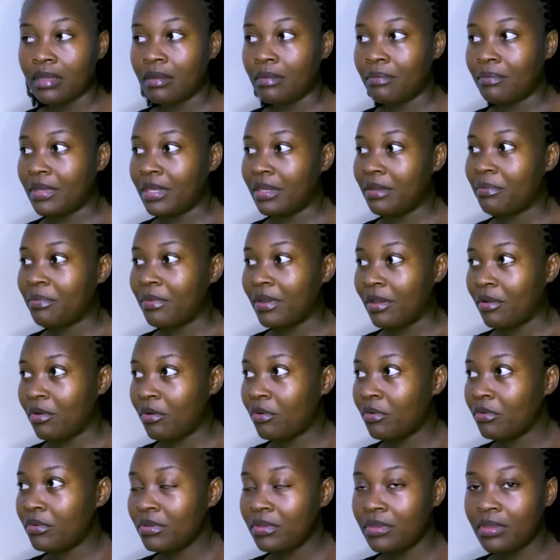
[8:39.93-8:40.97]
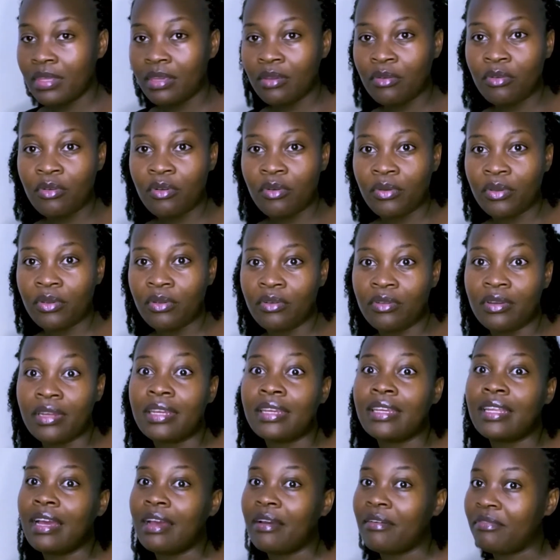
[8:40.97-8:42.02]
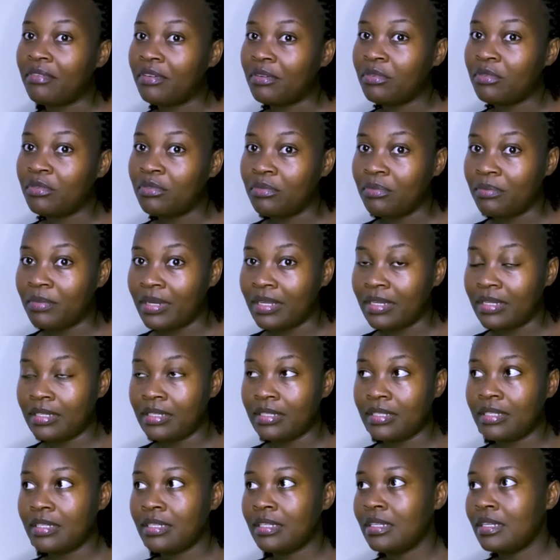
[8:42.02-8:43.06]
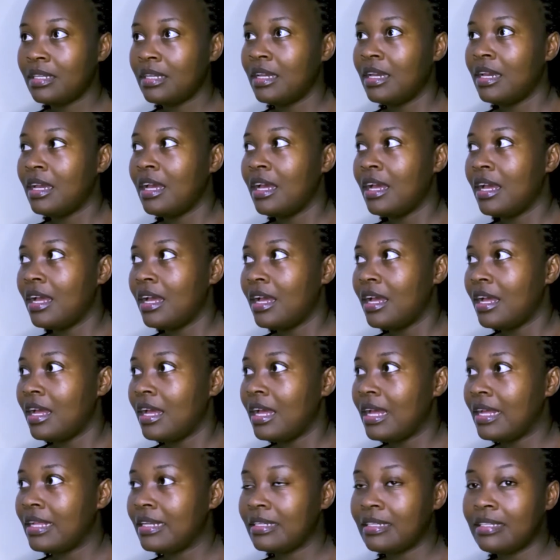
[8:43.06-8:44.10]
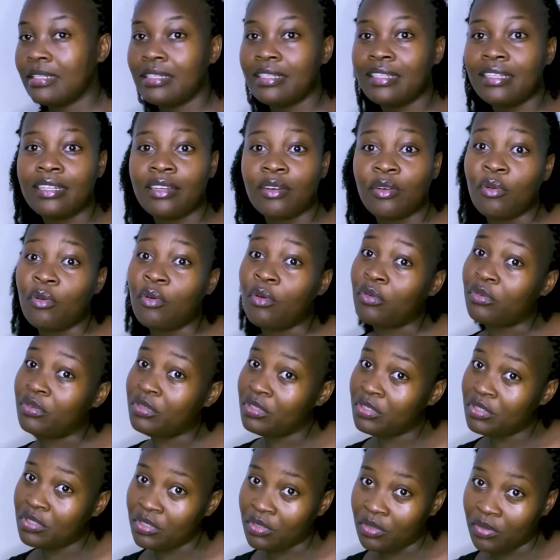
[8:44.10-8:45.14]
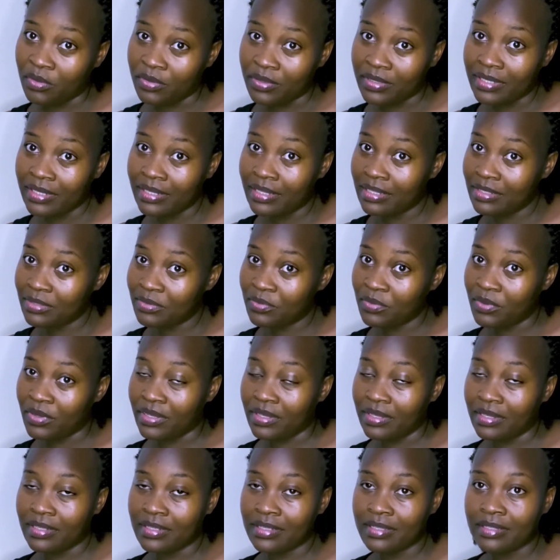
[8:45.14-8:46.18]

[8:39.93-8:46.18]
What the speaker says: make my own thing going on, and have a good man. And God showed his way.